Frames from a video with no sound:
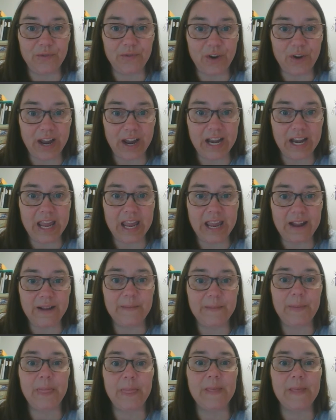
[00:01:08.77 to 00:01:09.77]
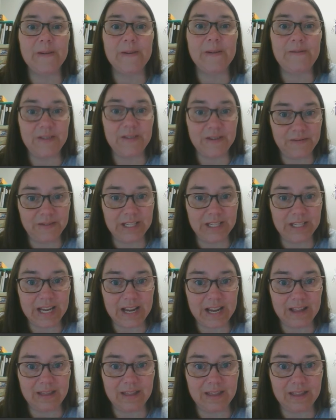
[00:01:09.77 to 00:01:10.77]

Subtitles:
Friday the 15th.